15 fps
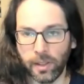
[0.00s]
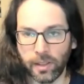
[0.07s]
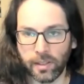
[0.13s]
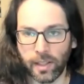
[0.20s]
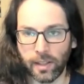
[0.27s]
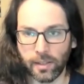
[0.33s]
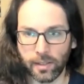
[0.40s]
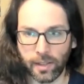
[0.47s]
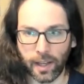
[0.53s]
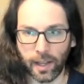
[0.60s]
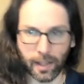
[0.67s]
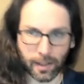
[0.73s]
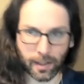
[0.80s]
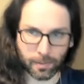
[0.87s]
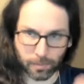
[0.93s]
in the sense
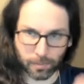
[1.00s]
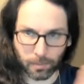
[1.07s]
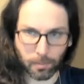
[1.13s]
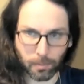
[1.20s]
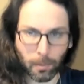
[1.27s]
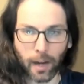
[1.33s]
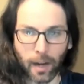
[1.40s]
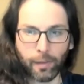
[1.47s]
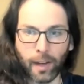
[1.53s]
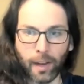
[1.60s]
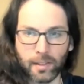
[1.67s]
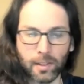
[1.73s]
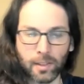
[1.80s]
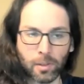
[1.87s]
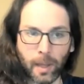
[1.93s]
that it
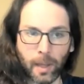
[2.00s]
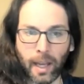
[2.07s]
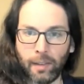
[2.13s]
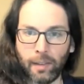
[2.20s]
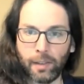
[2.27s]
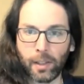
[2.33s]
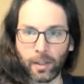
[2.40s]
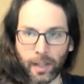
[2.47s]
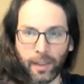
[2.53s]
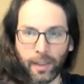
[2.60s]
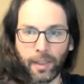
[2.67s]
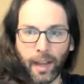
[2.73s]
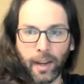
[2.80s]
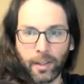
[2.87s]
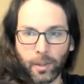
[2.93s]
modifies its behavior
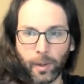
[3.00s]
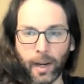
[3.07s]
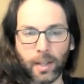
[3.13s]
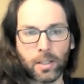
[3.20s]
in that direction.